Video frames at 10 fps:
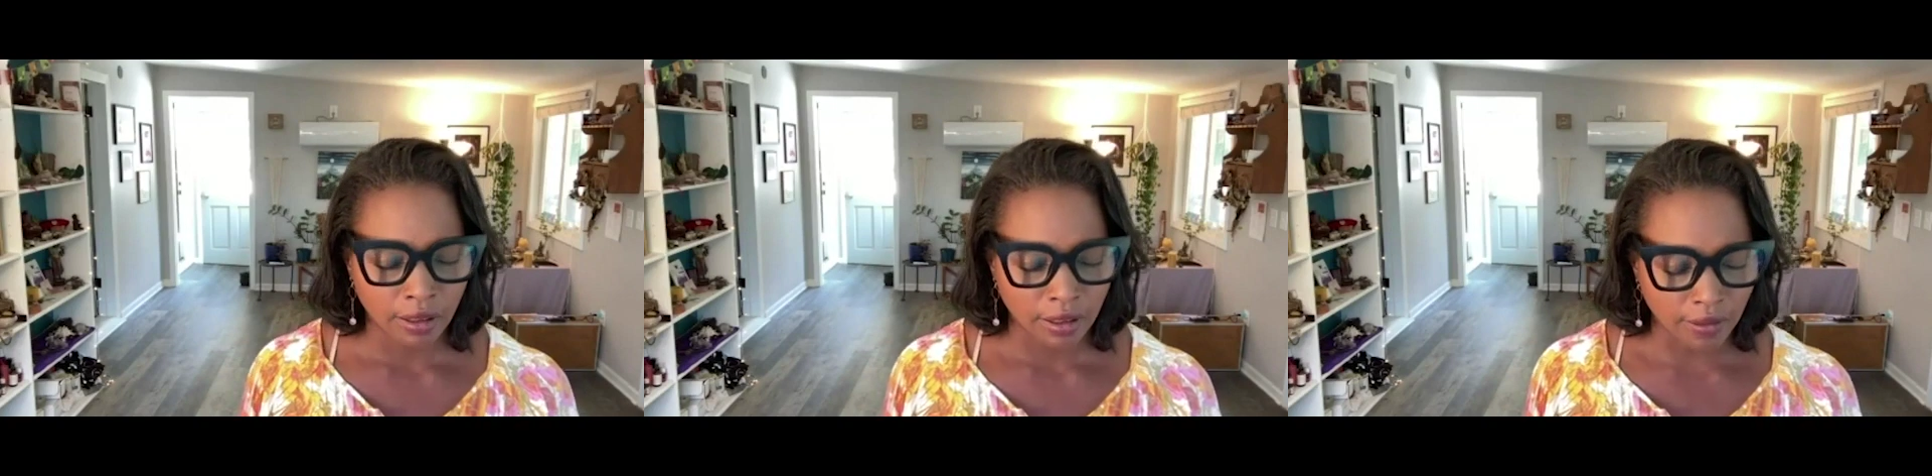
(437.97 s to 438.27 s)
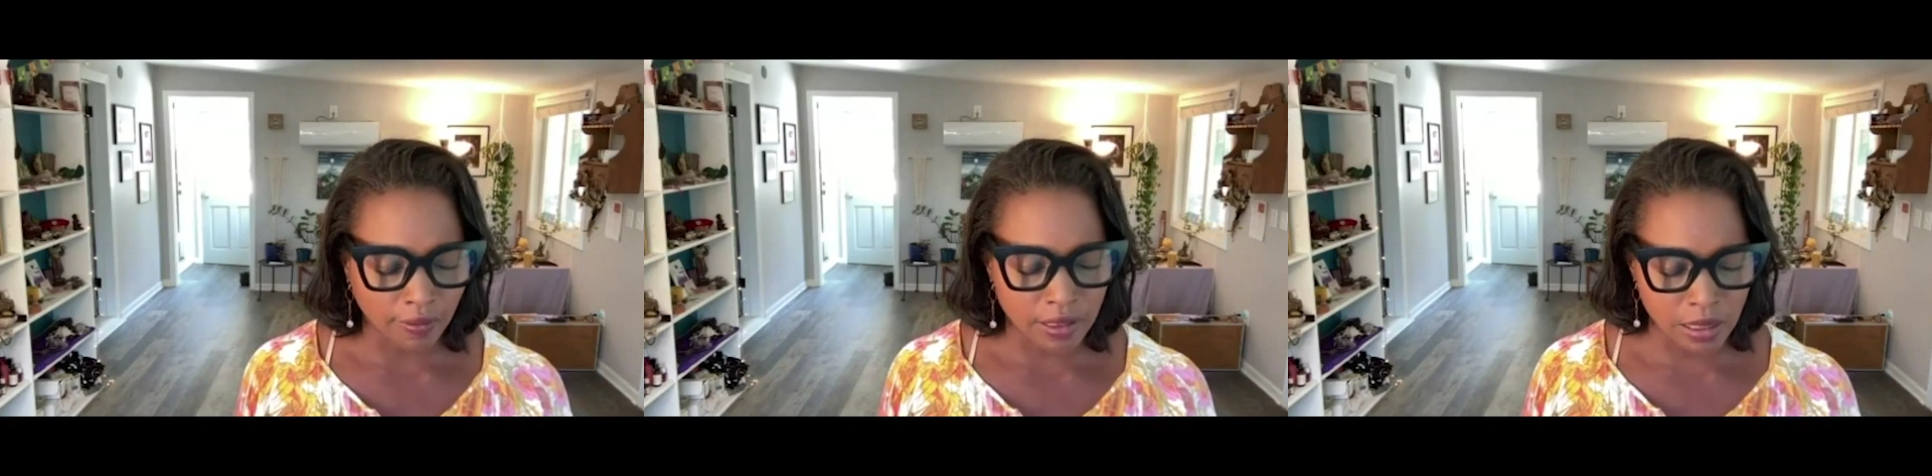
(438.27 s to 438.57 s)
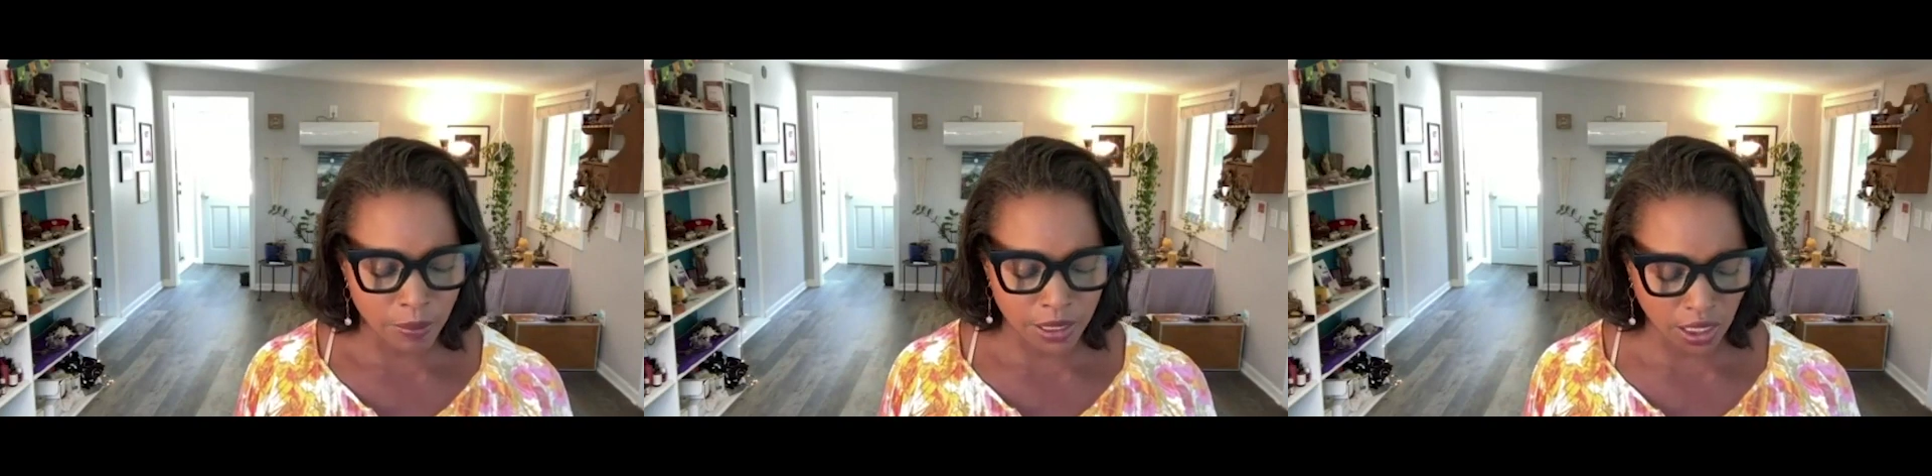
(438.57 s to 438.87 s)
in
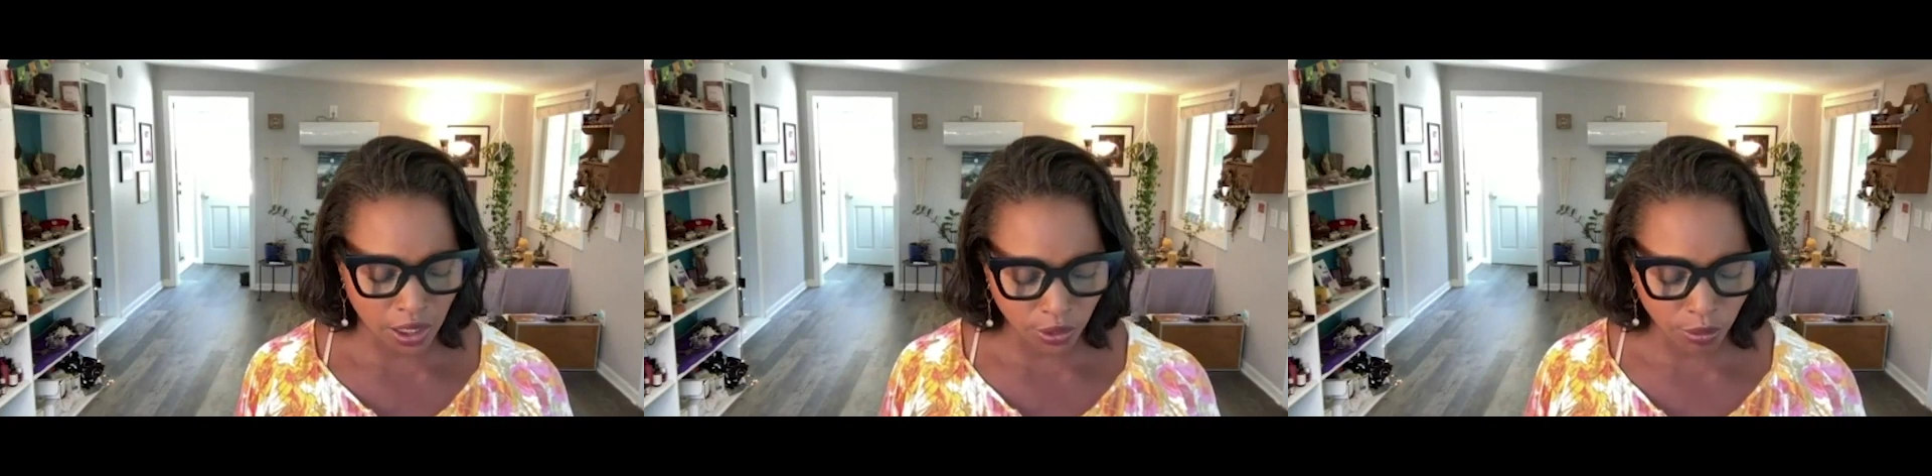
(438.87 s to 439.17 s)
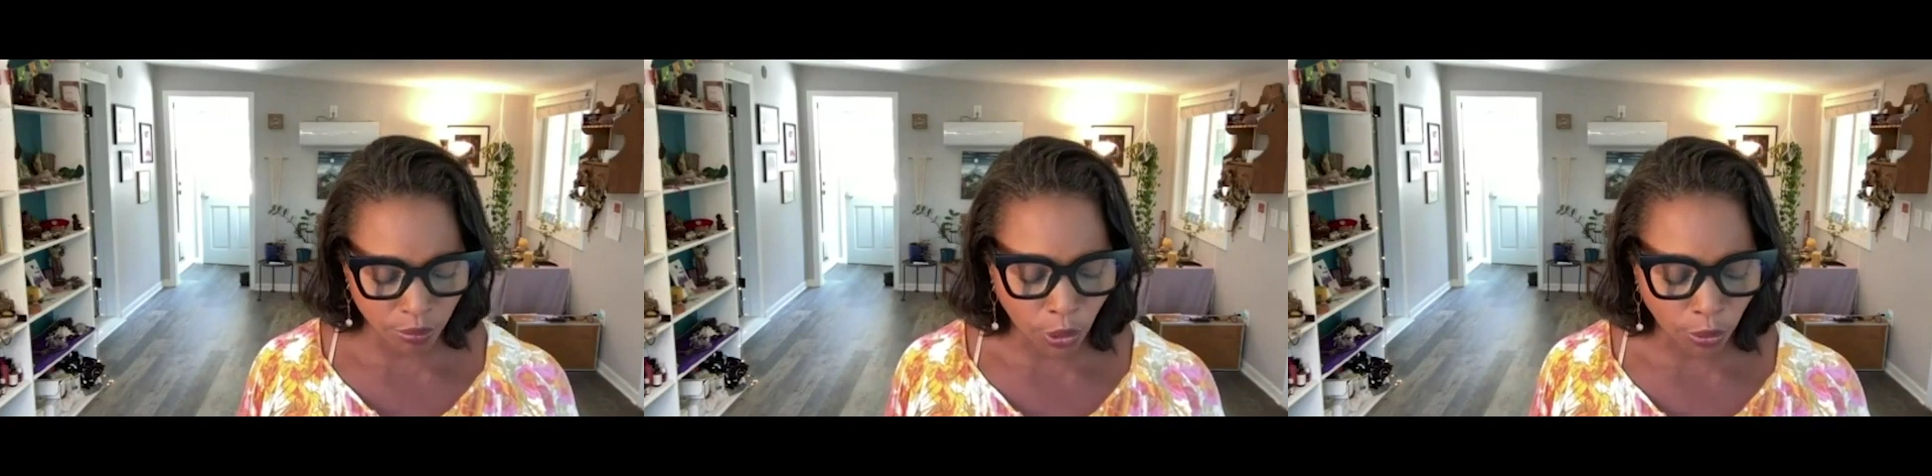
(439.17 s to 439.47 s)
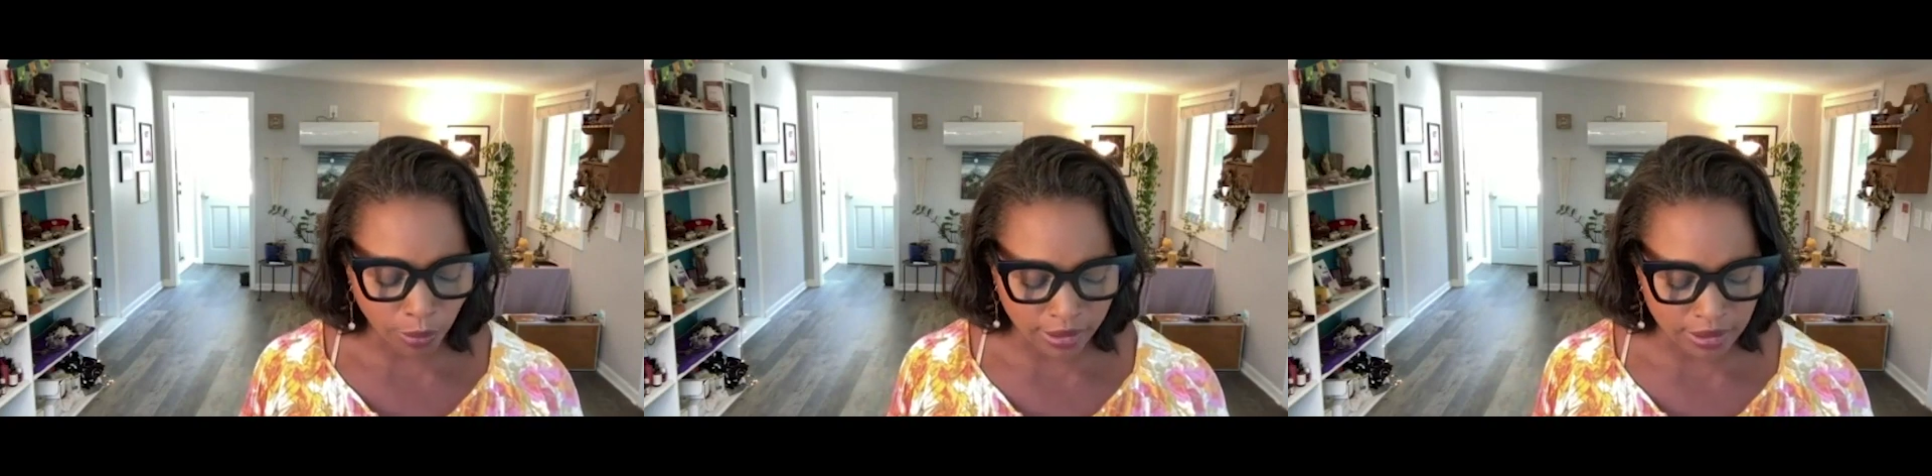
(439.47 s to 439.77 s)
this particular
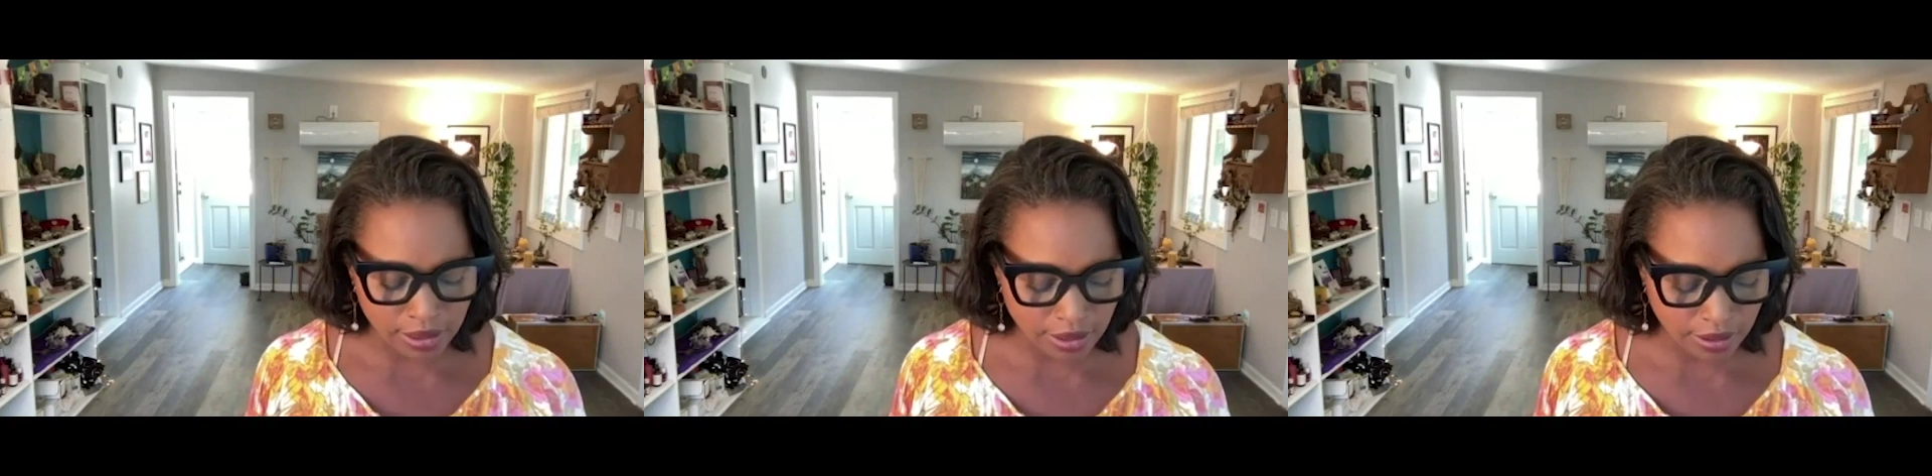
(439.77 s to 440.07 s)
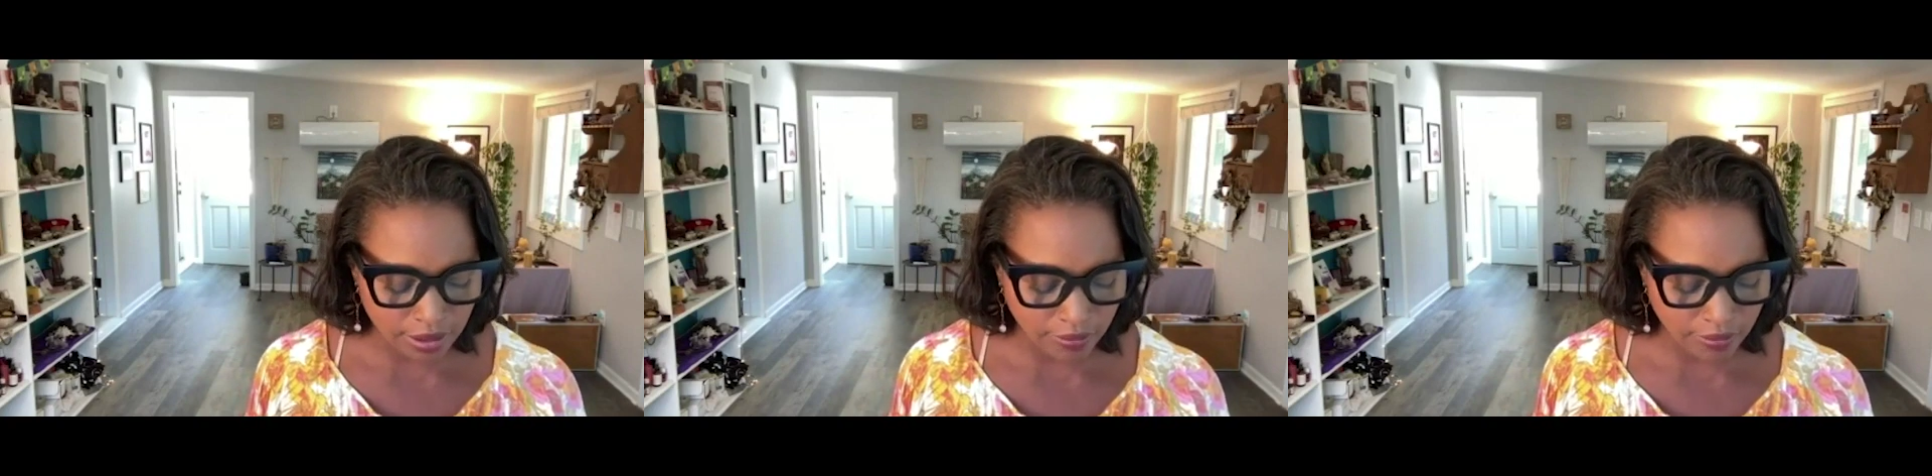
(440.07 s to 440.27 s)
moment,